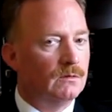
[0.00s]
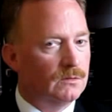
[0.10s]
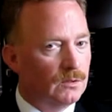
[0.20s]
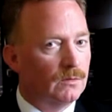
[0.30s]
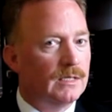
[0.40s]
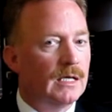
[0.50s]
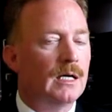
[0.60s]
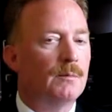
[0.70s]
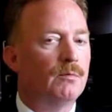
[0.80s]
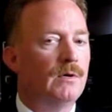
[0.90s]
during
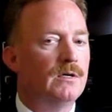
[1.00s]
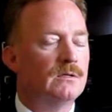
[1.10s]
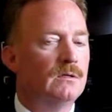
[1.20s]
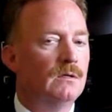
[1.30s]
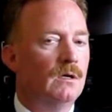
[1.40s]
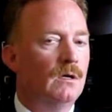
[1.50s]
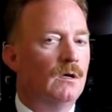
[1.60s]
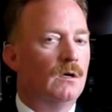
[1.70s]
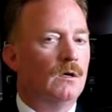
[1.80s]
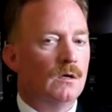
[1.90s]
that operation,
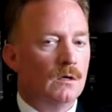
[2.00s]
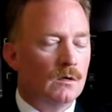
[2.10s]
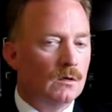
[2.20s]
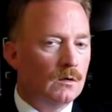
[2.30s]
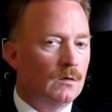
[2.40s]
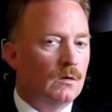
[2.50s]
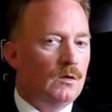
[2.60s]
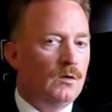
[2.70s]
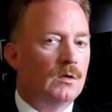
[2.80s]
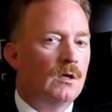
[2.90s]

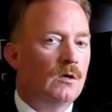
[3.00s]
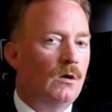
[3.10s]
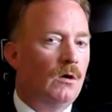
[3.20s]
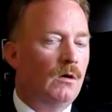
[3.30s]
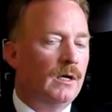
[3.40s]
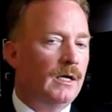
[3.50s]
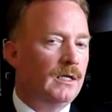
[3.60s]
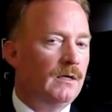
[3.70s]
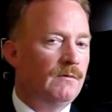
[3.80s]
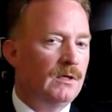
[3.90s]
you can call
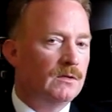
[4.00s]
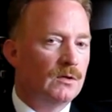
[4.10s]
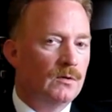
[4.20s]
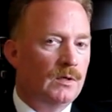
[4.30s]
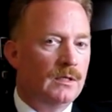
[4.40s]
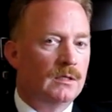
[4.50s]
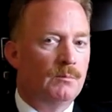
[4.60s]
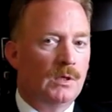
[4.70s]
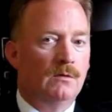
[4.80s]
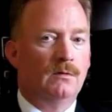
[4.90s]
any of the attorneys at
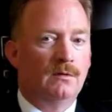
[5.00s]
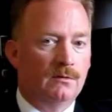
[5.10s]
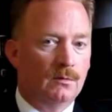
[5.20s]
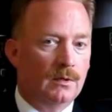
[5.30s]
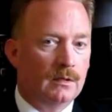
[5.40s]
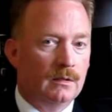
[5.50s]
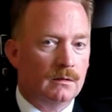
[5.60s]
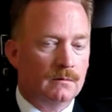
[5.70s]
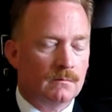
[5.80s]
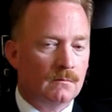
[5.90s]
Miller at
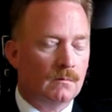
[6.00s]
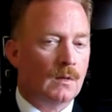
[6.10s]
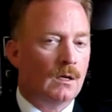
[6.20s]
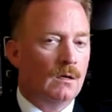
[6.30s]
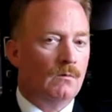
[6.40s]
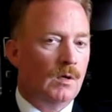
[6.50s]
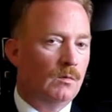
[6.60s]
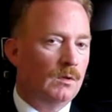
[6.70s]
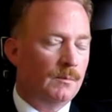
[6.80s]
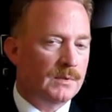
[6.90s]
Zois. We
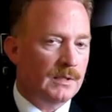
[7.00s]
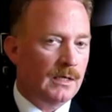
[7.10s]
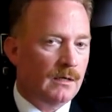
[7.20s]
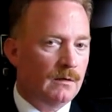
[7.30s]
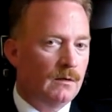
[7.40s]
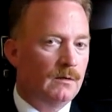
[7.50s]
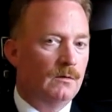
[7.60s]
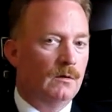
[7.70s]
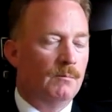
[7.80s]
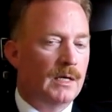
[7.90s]
will obtain
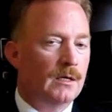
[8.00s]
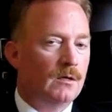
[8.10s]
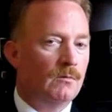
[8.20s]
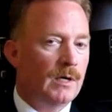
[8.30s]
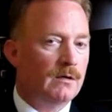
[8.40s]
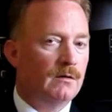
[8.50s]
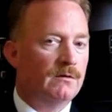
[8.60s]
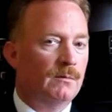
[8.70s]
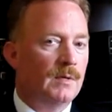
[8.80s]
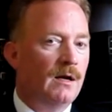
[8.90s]
your medical
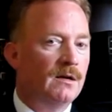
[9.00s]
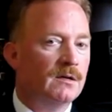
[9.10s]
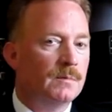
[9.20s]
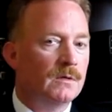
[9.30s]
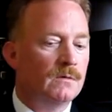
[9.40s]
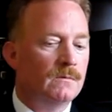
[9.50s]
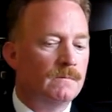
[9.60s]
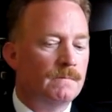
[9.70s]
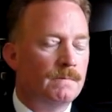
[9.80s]
records from the hospital.